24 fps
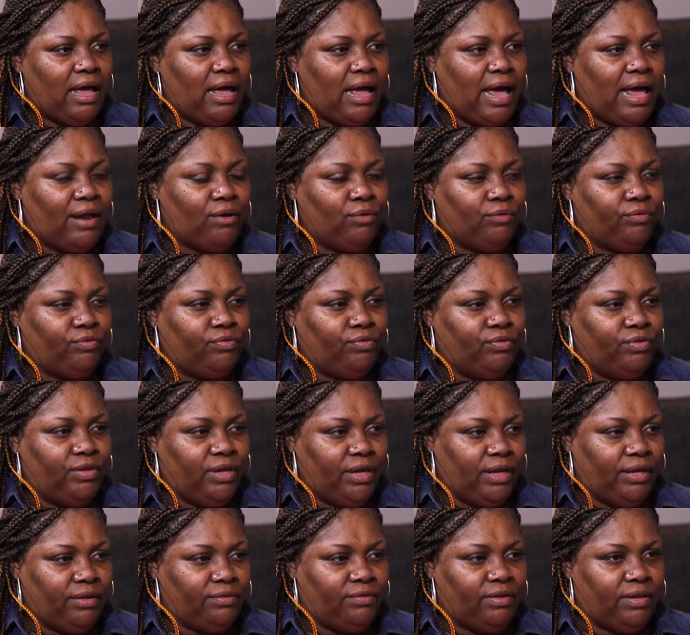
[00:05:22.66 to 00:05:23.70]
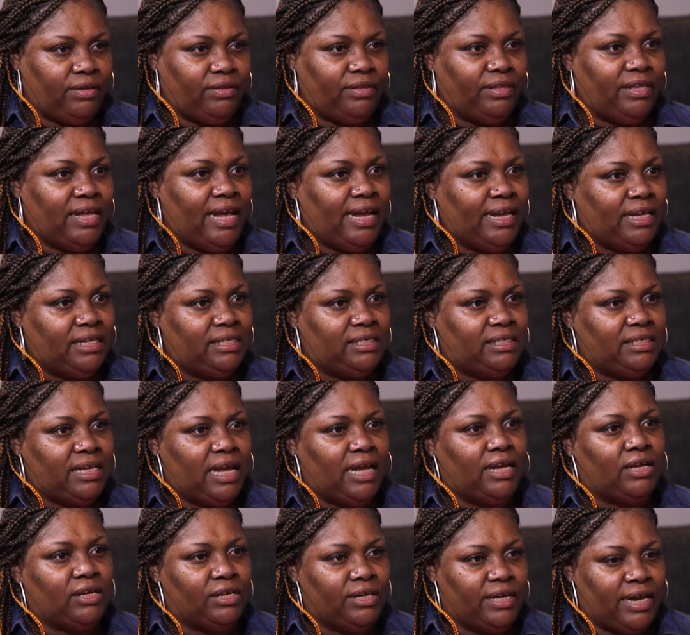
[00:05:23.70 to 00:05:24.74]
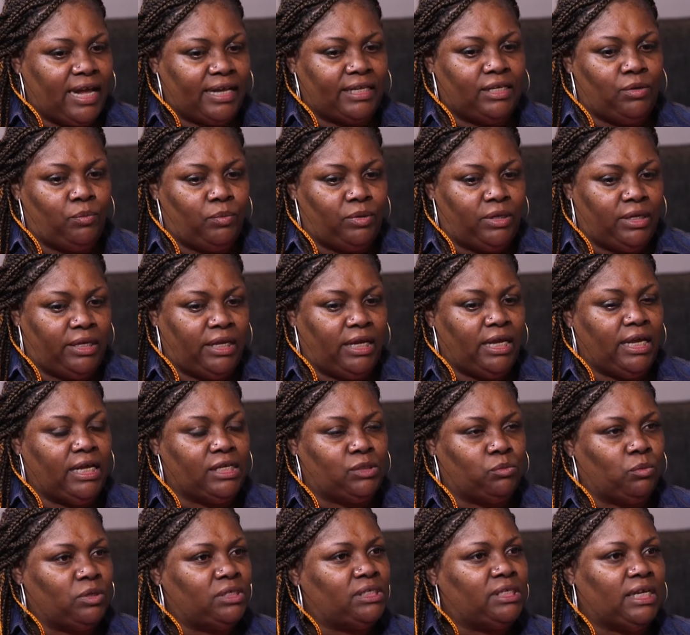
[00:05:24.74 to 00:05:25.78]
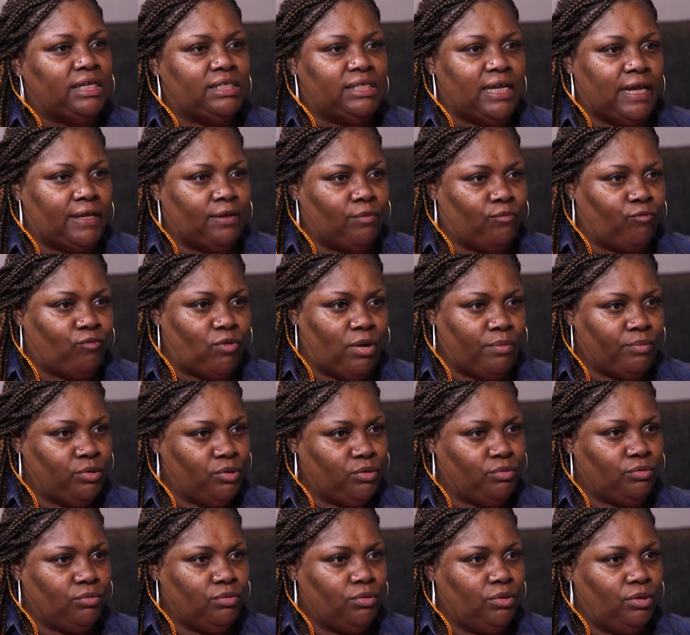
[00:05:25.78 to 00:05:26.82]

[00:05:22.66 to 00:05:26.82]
I don't think that they stay connected with the kids once they take them from you.